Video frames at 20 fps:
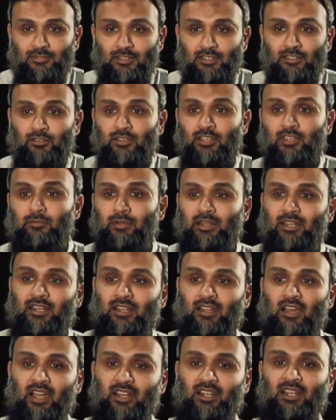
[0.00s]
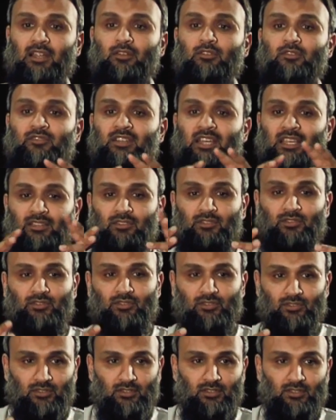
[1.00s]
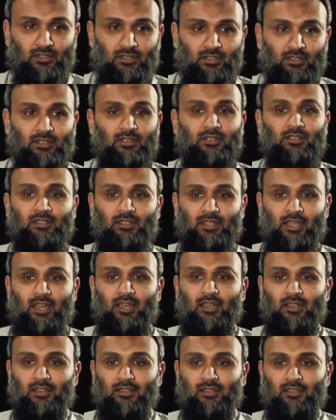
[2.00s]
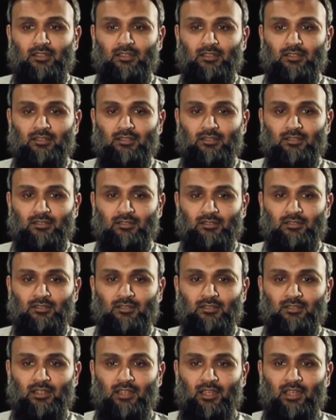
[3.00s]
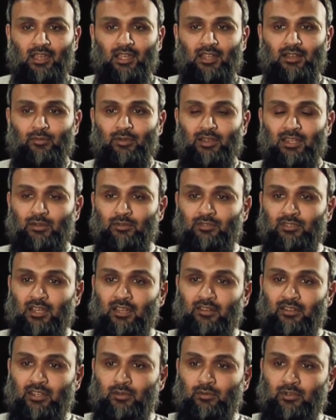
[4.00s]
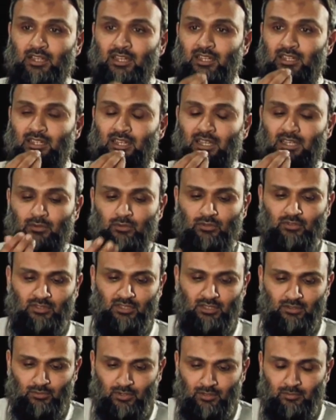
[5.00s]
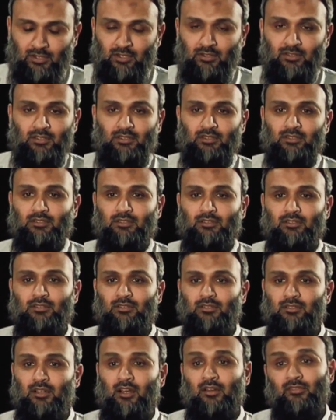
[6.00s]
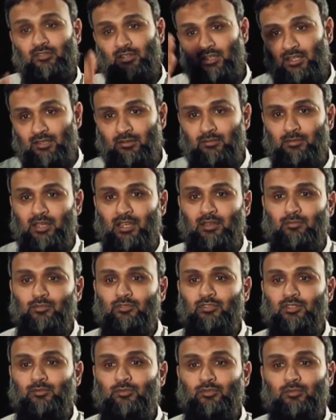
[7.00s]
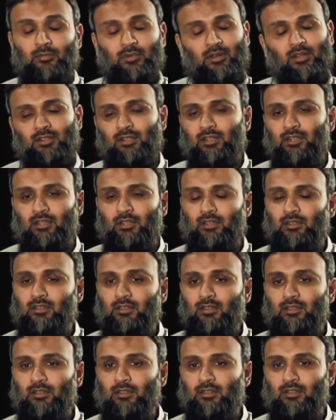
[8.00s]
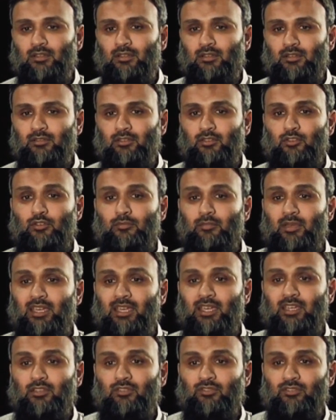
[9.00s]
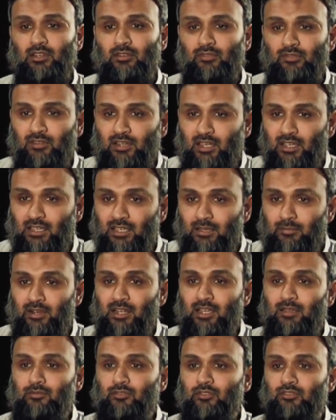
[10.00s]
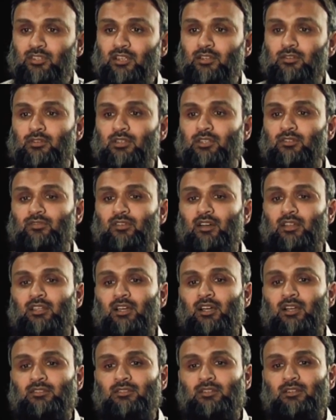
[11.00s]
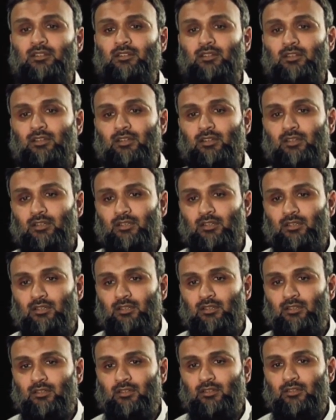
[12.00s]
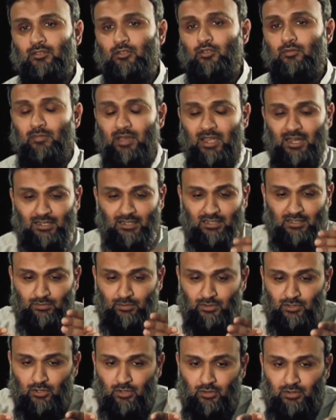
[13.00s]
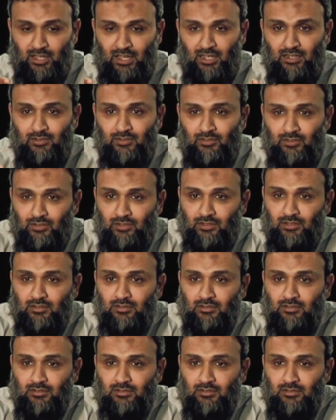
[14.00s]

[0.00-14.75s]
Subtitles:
So he made an idol out of dates. Yeah. And when he was hungry, he would eat it and he would think, what am I doing? After he became Muslim, subhanallah. So you make it yourself, like Ibrahim used to say to his father Azar, you made this with your own hands.